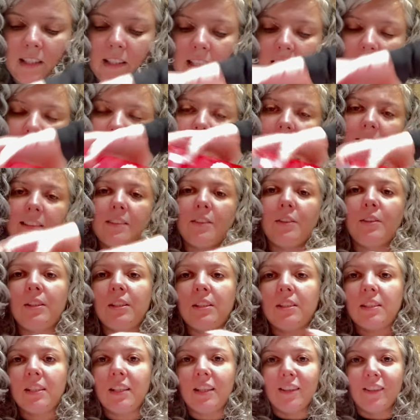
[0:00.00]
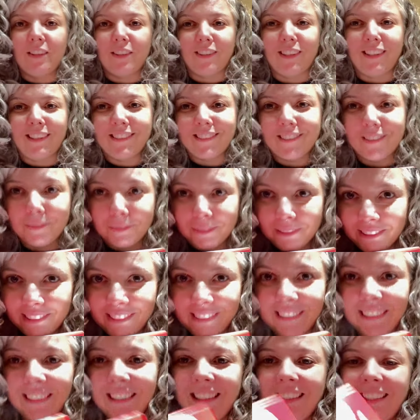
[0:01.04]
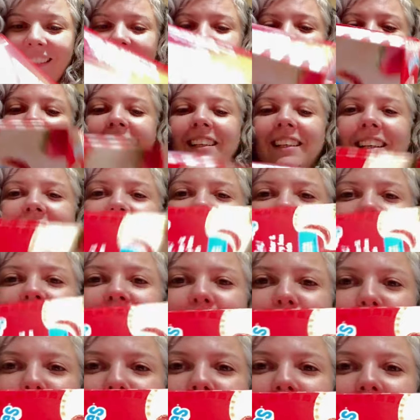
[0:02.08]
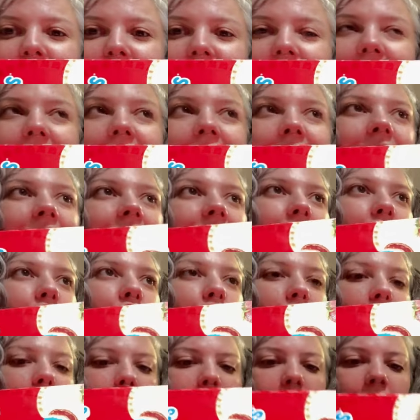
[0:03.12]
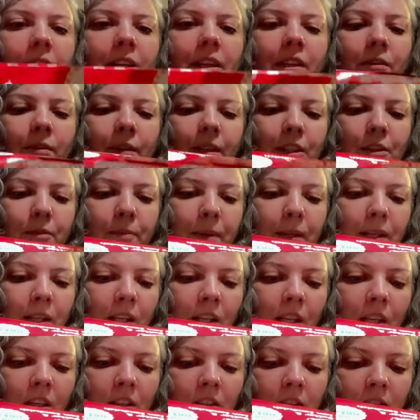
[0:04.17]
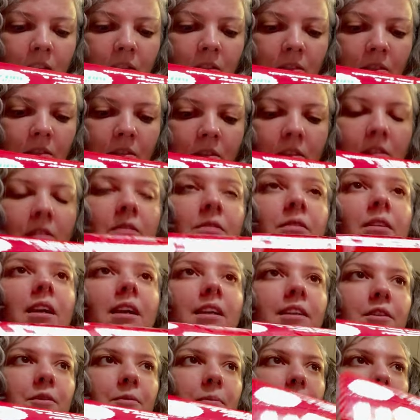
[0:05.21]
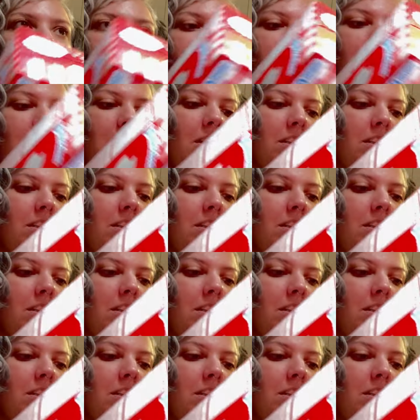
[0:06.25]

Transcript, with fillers: guys, you need to get Uncrustables. Uh, we got strawberry, raspberry, train. raspberry,